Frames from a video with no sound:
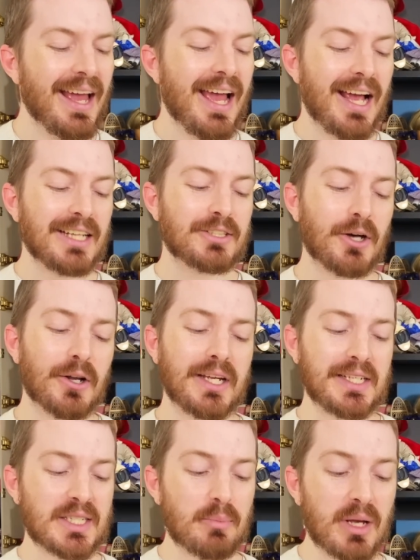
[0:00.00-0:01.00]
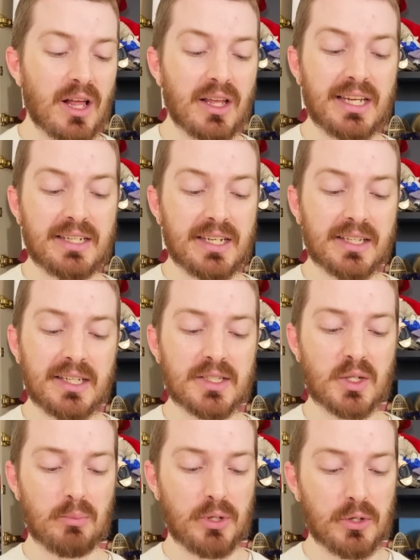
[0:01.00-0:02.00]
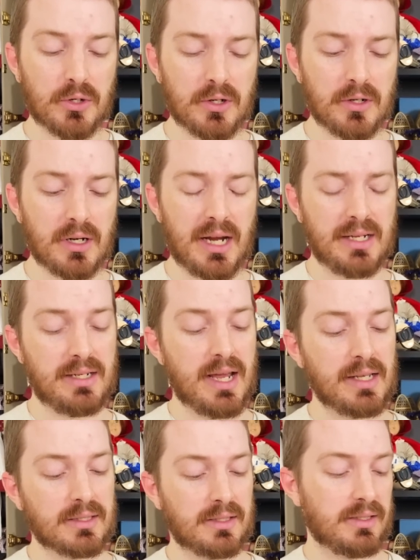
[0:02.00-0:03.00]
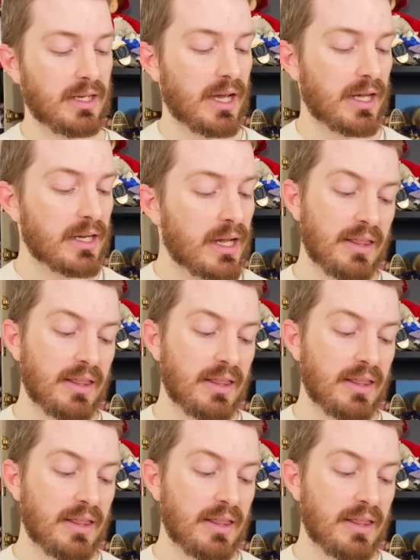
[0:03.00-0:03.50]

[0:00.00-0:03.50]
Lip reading: It's called Isabel and Nicki's computer and desk set.